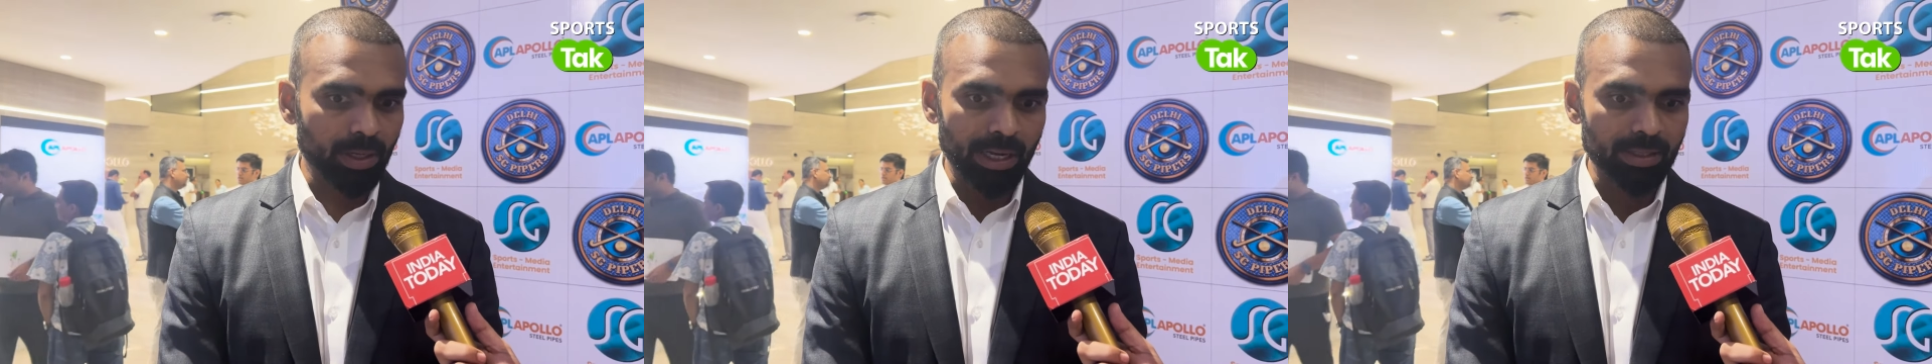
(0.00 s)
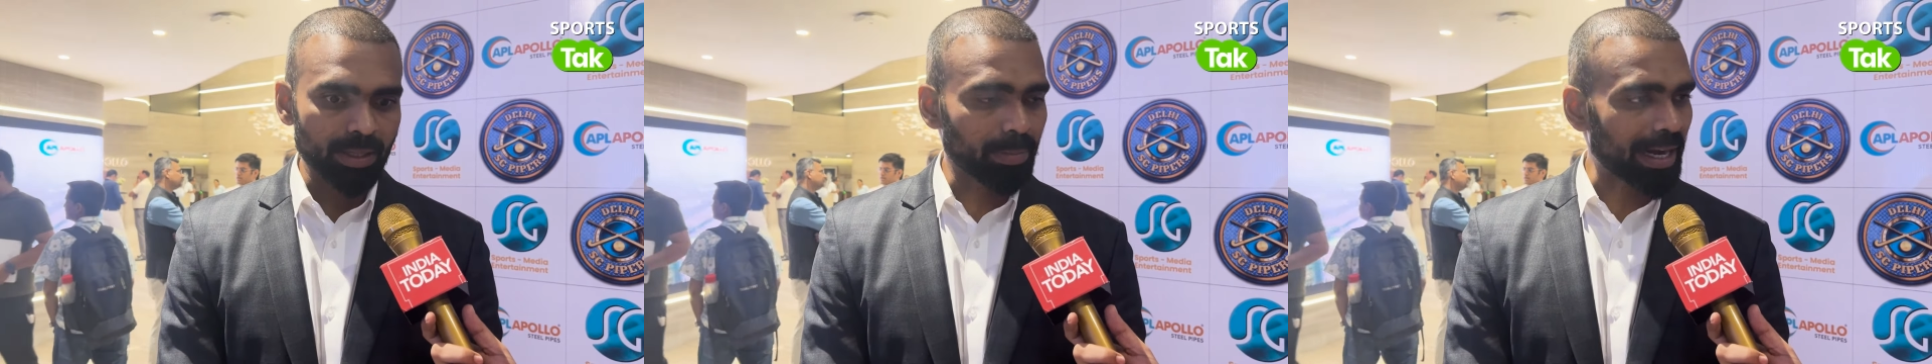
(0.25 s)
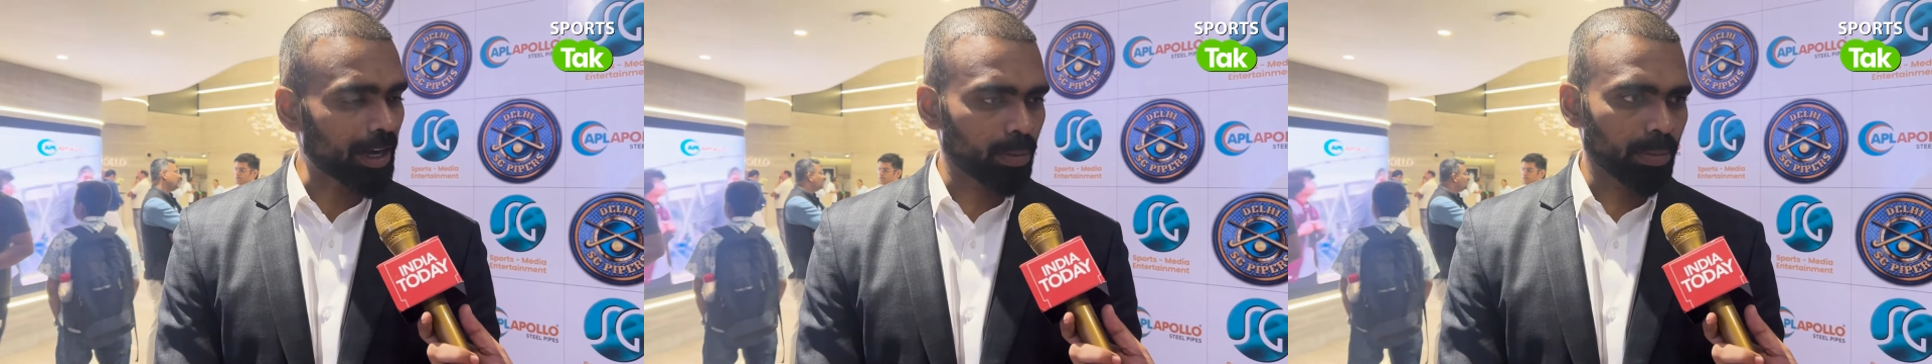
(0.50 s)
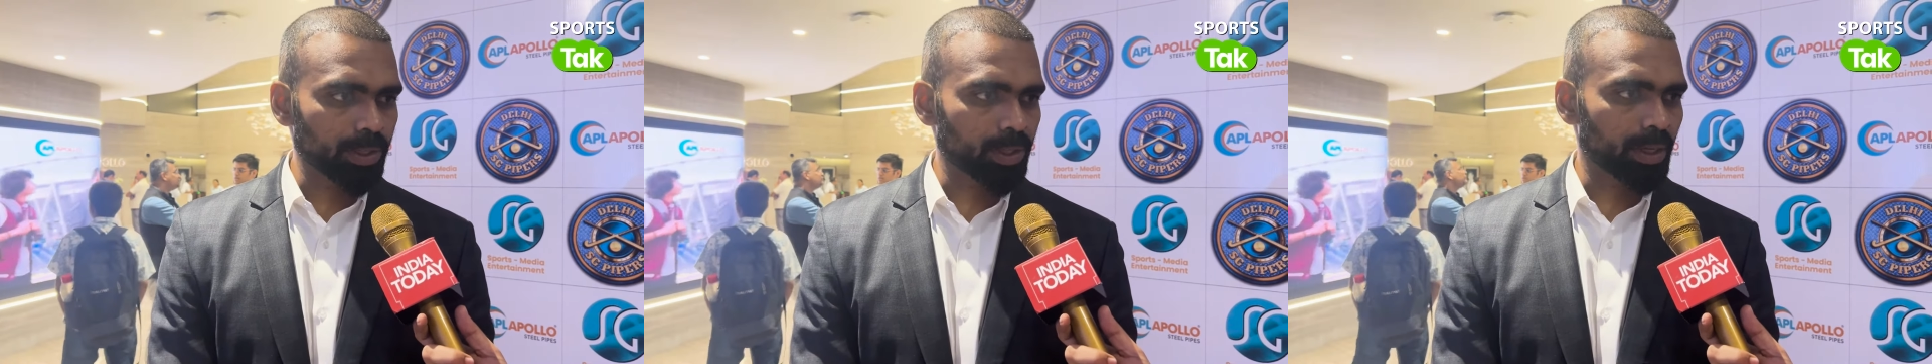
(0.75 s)
as a brand
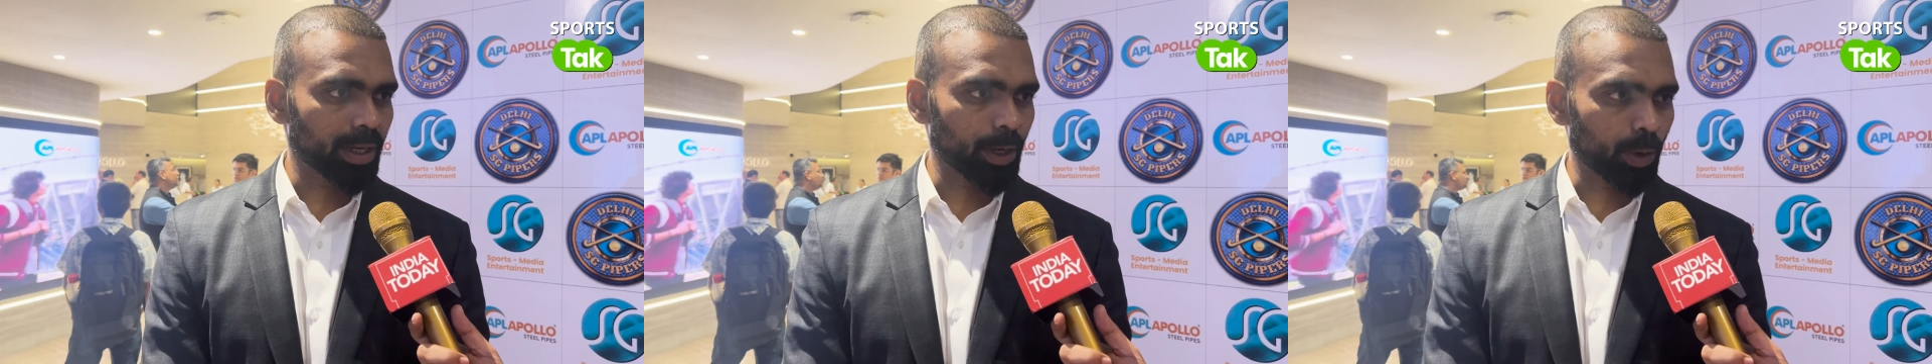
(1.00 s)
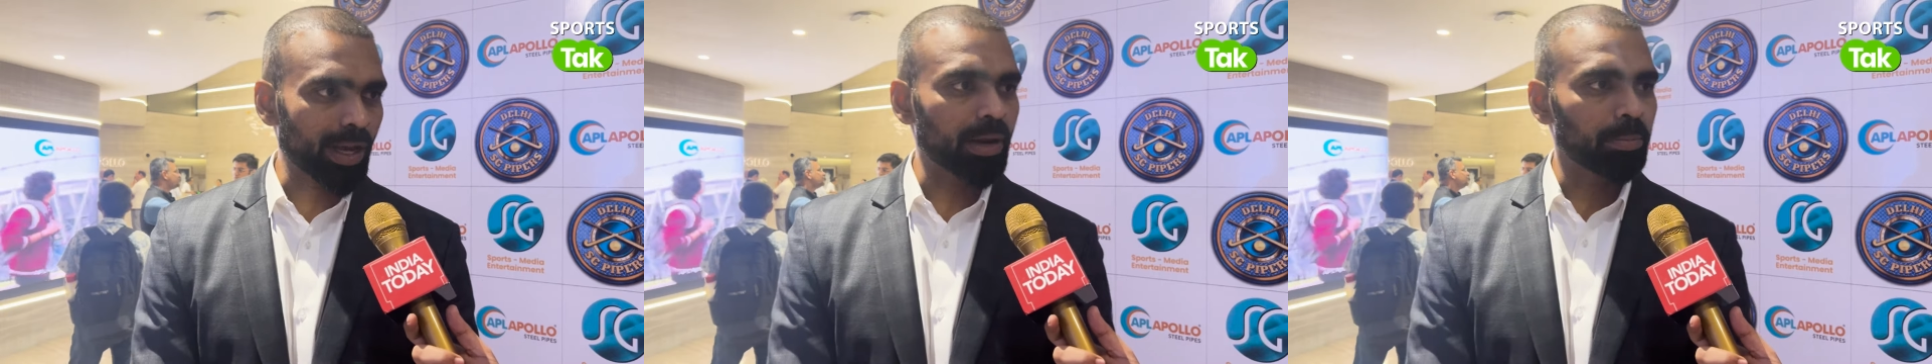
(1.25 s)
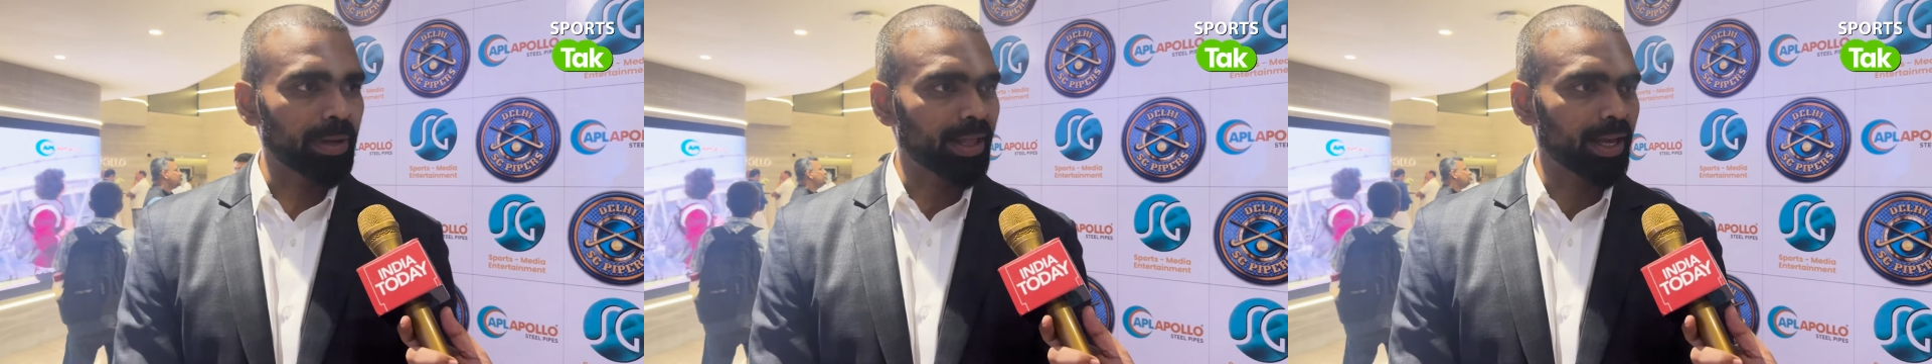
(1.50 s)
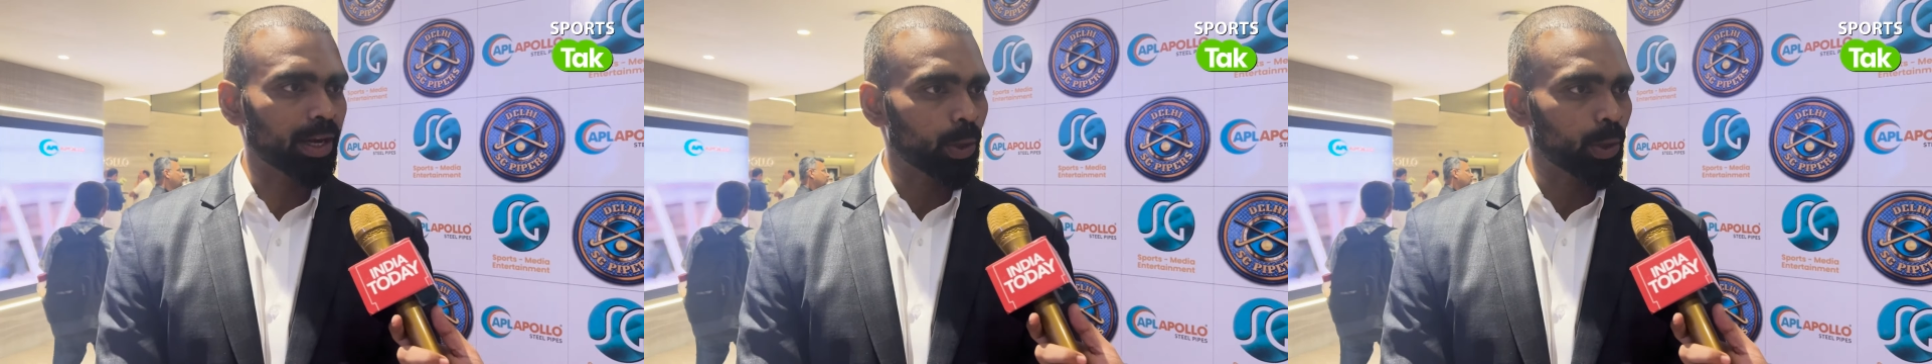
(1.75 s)
ambassador, you can be there.